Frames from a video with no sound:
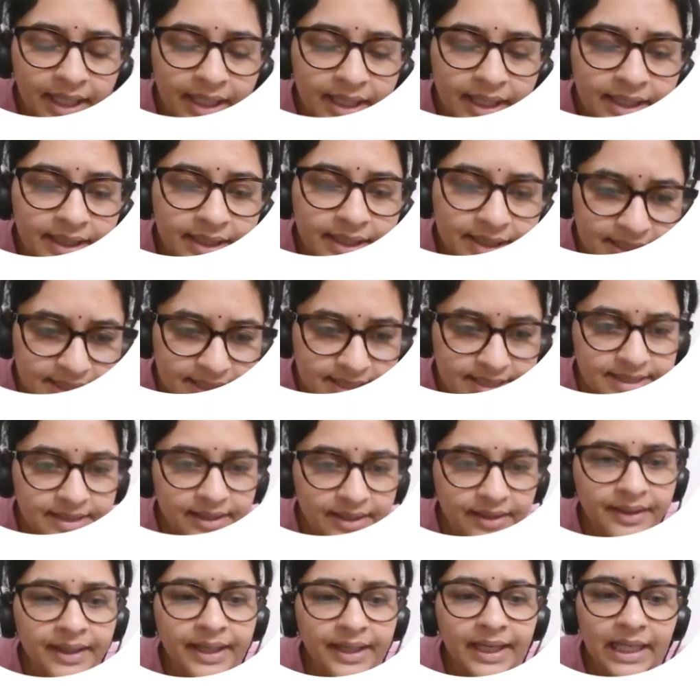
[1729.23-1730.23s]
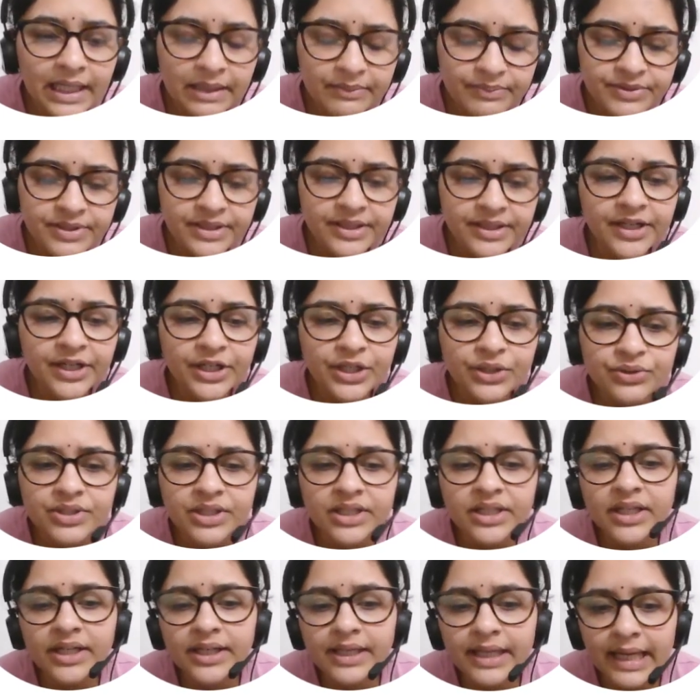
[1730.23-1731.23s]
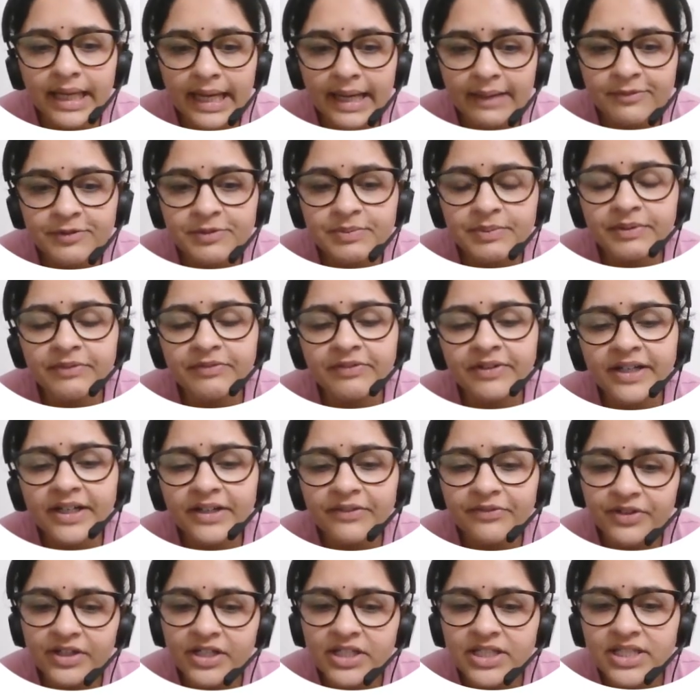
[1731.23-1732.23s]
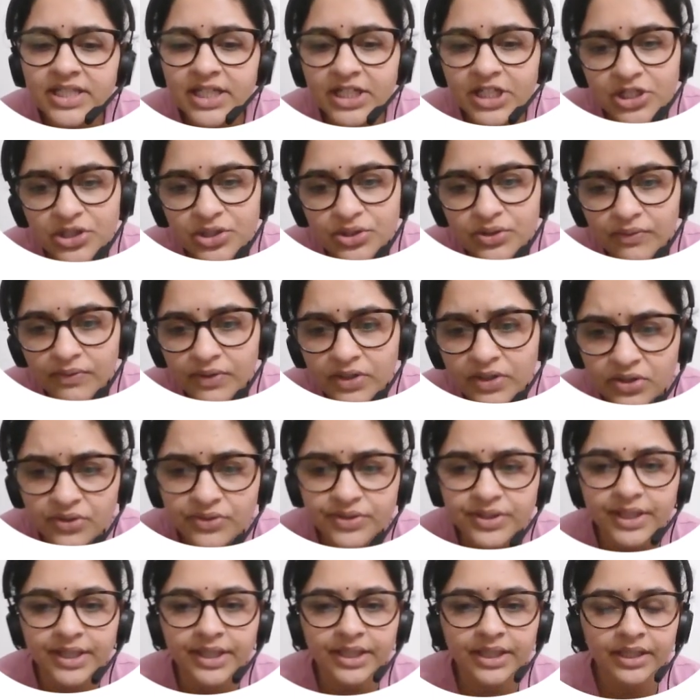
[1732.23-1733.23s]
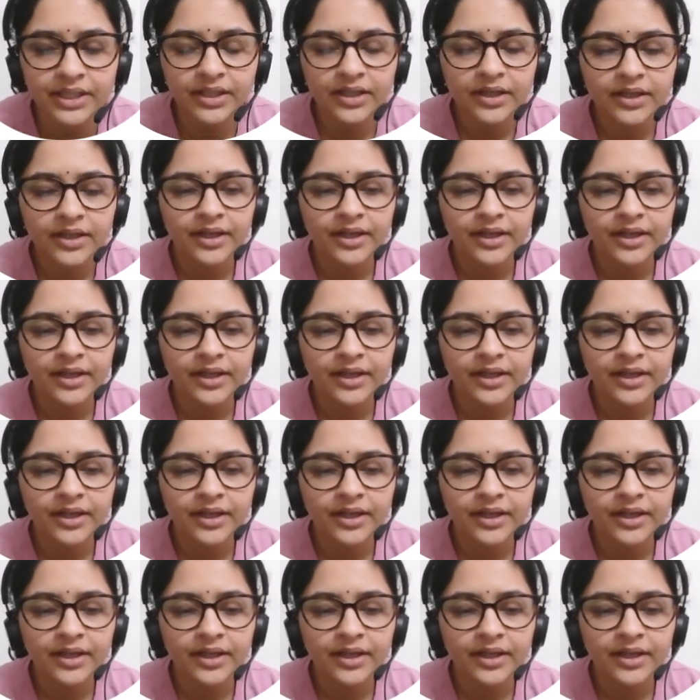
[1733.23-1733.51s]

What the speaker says: this helps in reducing the gaps between different sections of the society.